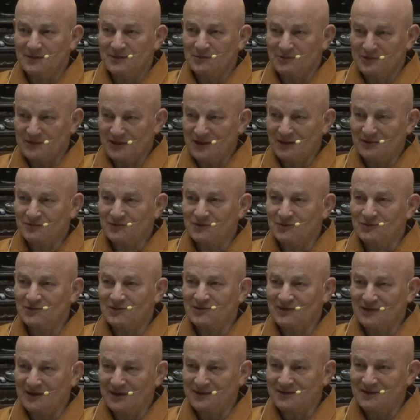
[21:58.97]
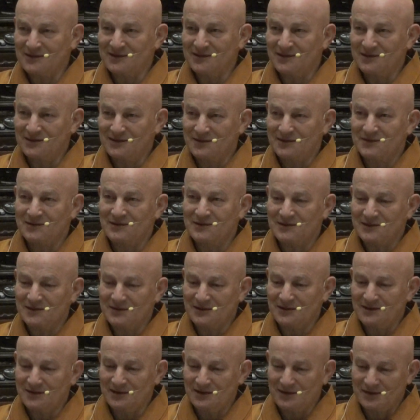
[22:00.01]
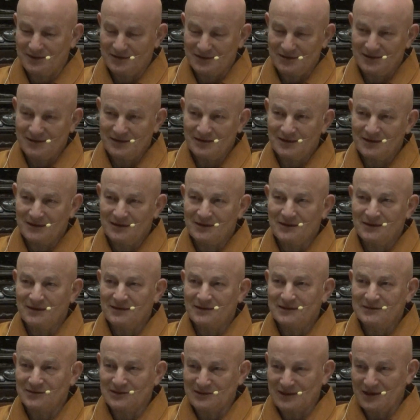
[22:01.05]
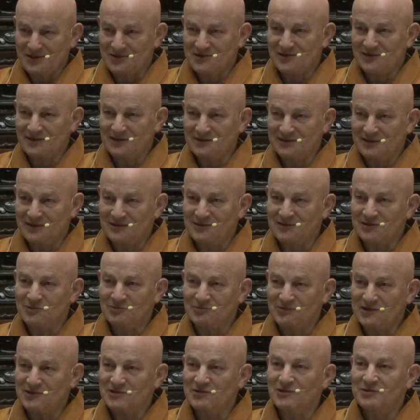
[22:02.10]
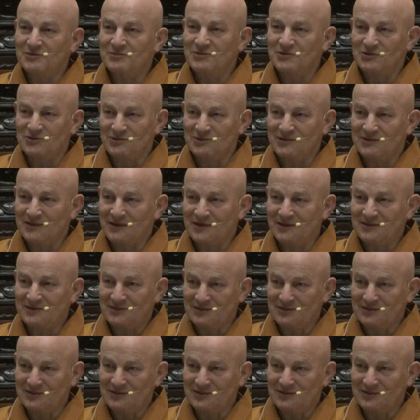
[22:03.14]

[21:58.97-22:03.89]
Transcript: we have to study the Transcendental Wisdom Sutras.